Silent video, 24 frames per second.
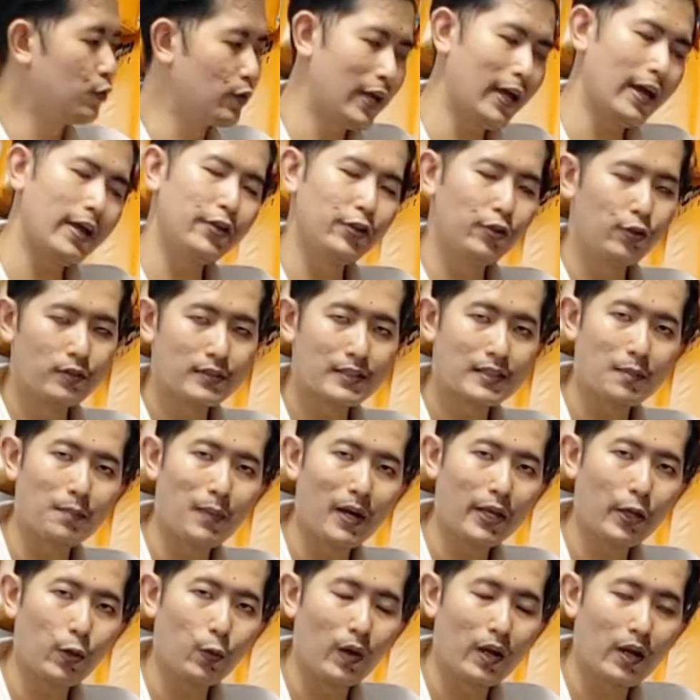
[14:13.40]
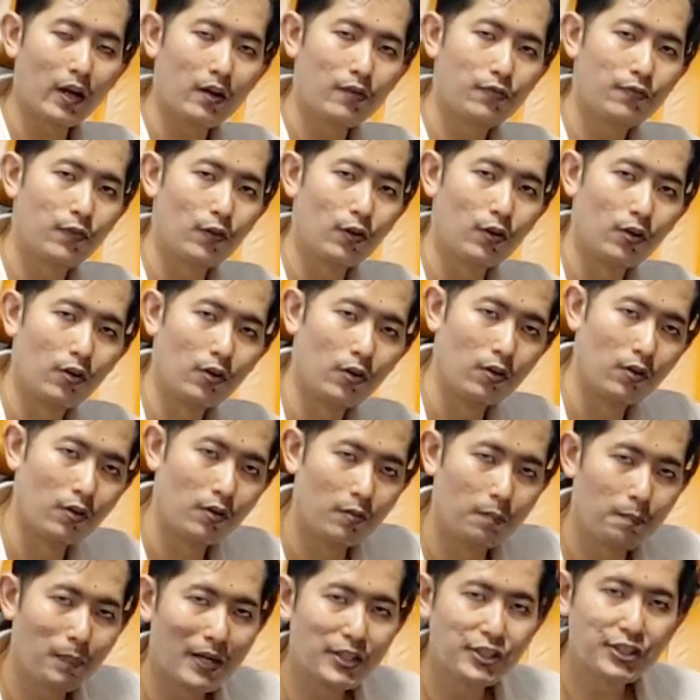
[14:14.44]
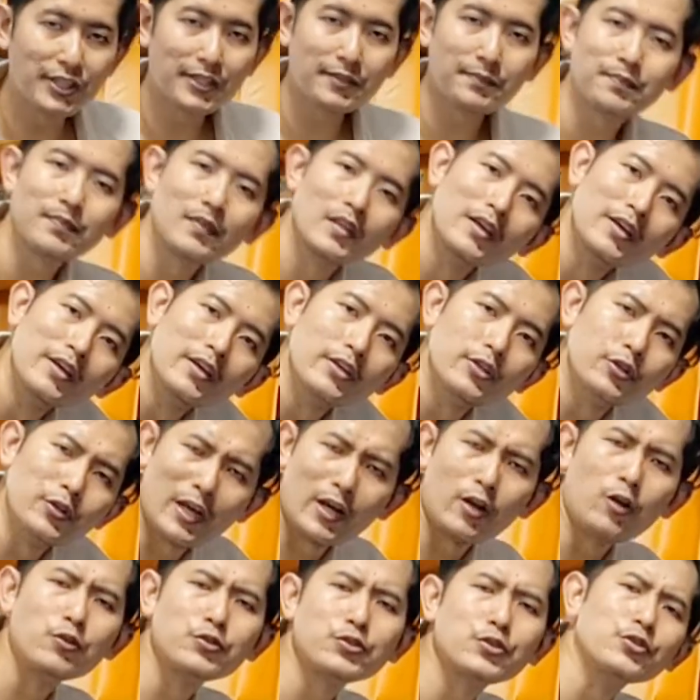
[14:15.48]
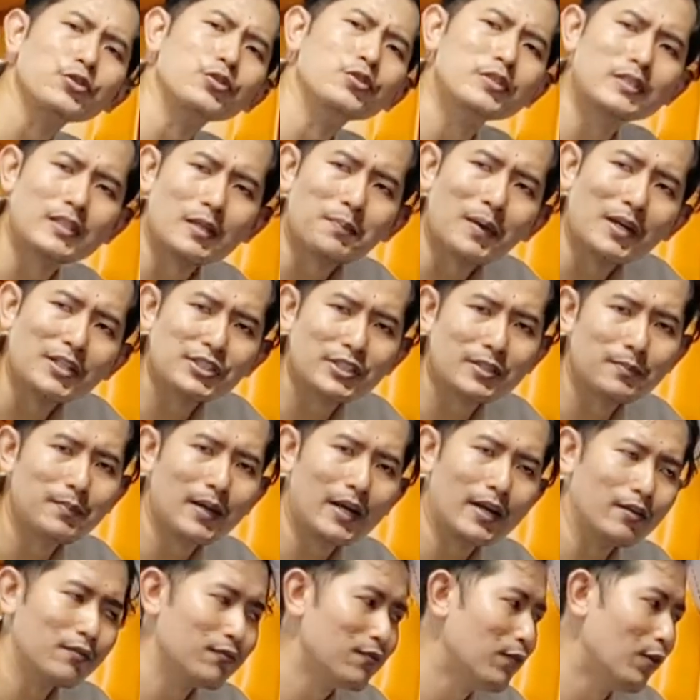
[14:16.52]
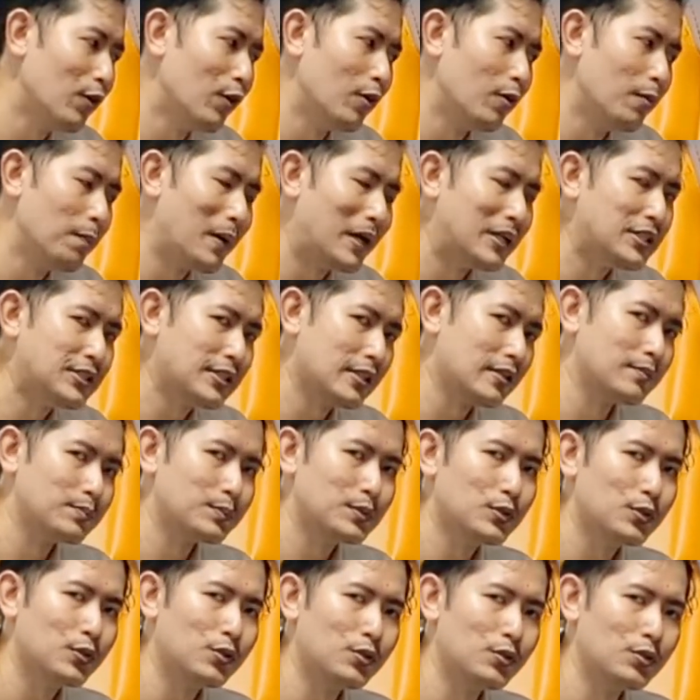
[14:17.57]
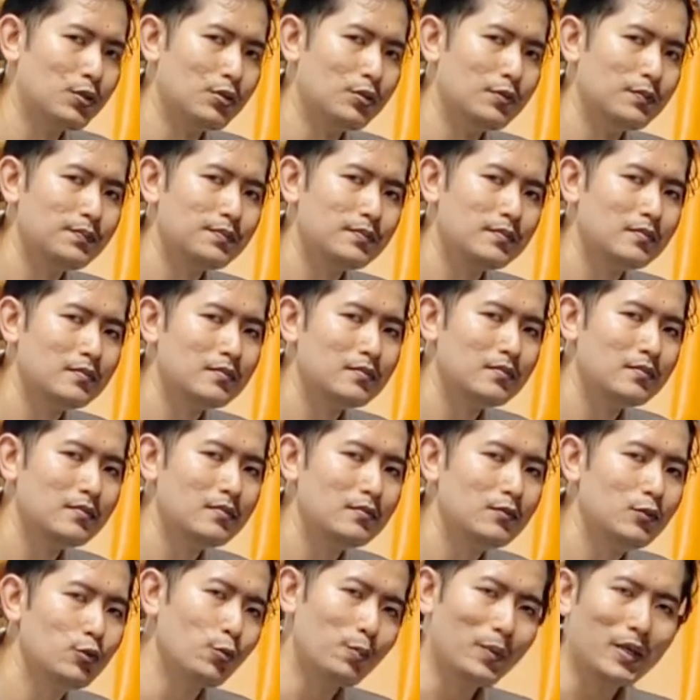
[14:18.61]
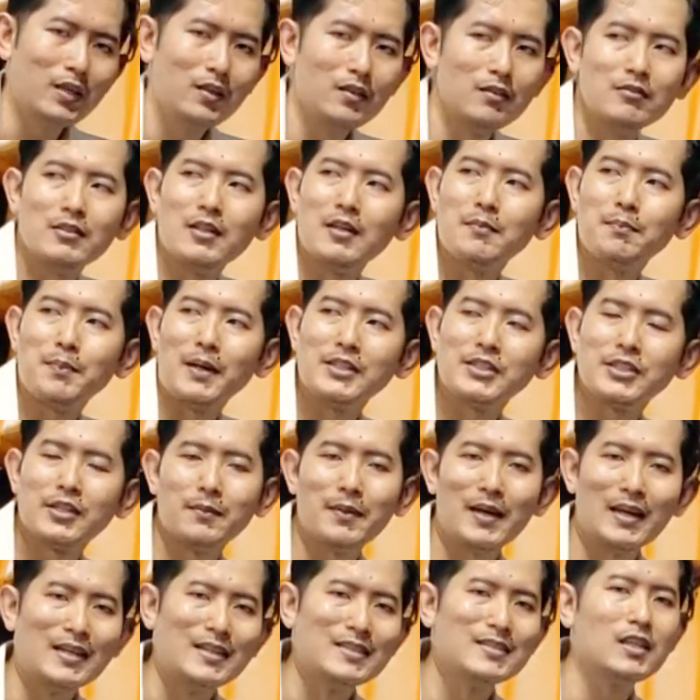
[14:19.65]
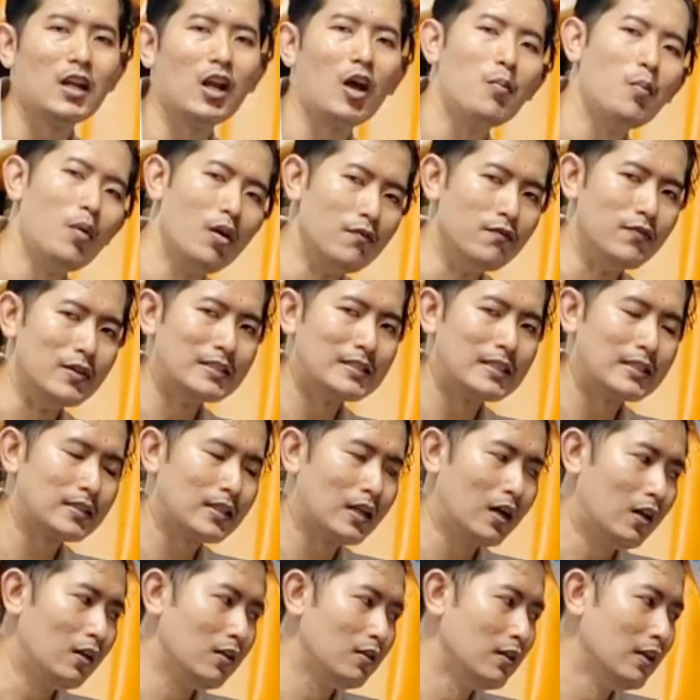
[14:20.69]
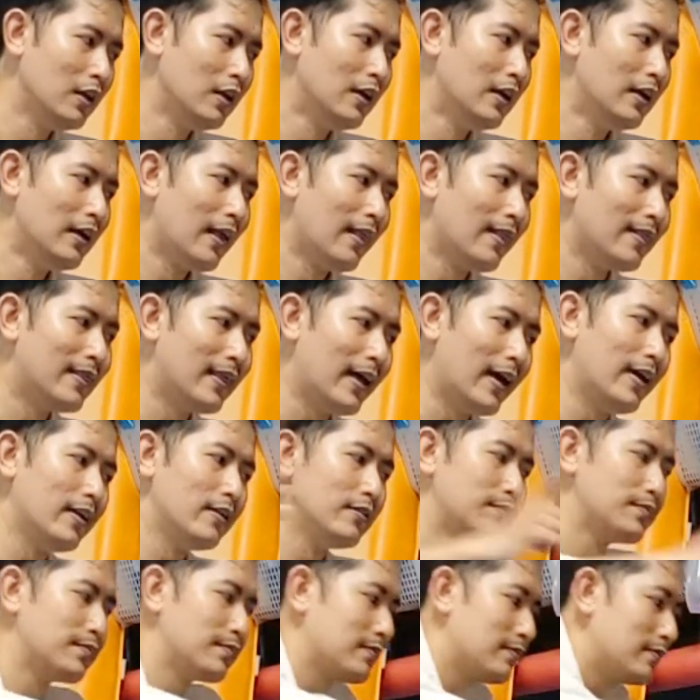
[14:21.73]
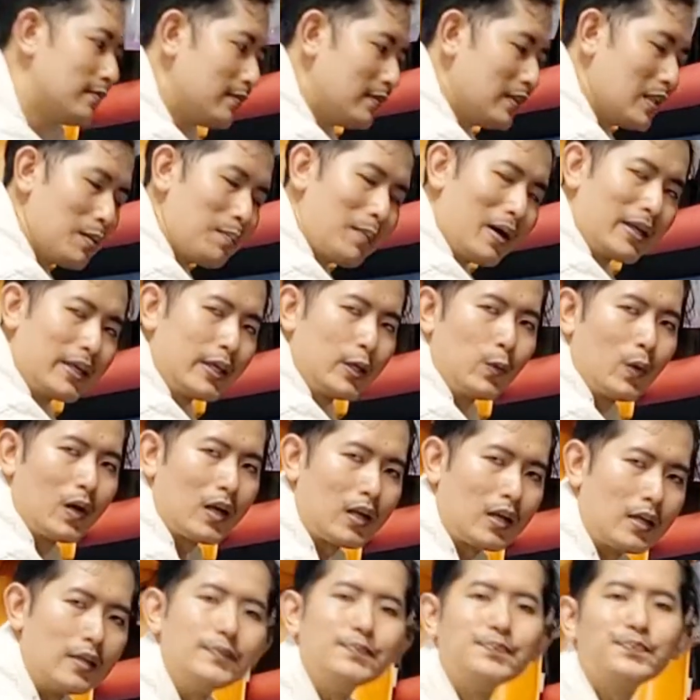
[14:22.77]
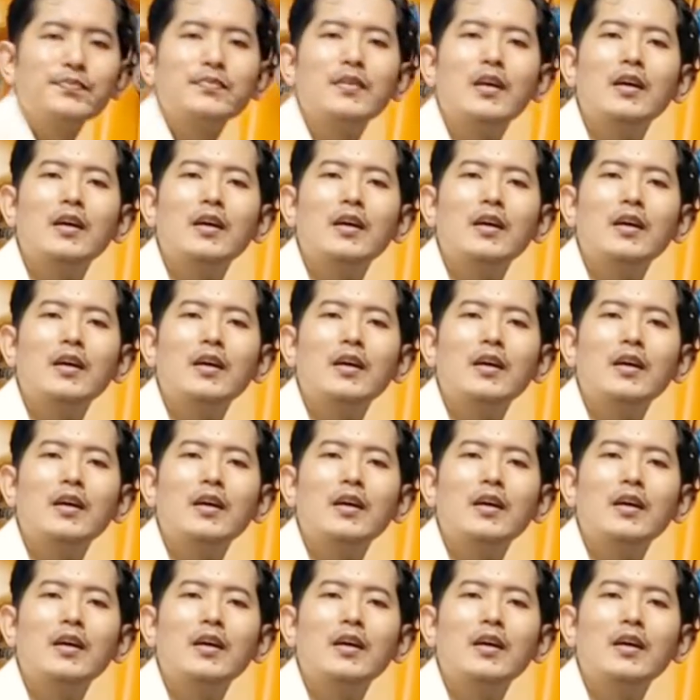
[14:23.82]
you can use a Makiwara for punching, you can also use the punching bag for punching. So to me, the punching bag is a lot more versatile than the Makiwara.